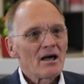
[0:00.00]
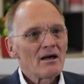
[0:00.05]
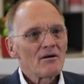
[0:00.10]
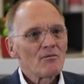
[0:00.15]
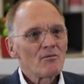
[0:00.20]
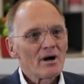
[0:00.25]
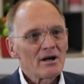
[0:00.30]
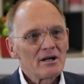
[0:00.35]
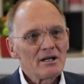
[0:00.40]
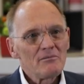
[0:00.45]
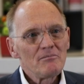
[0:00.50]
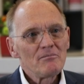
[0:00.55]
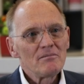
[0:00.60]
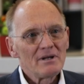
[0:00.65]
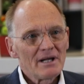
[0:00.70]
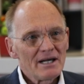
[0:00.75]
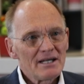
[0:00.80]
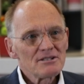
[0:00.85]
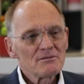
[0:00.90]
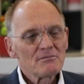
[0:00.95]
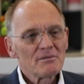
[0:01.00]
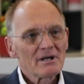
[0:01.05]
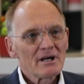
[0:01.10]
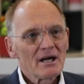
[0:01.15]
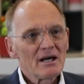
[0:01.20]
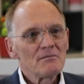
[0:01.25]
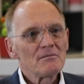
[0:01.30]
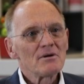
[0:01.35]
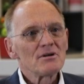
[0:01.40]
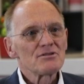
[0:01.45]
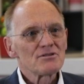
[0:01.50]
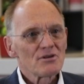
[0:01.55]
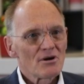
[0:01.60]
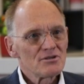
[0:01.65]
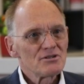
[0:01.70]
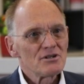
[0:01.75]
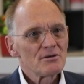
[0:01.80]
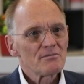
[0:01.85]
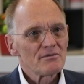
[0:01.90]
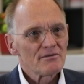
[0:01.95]
where he later became
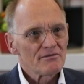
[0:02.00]
associate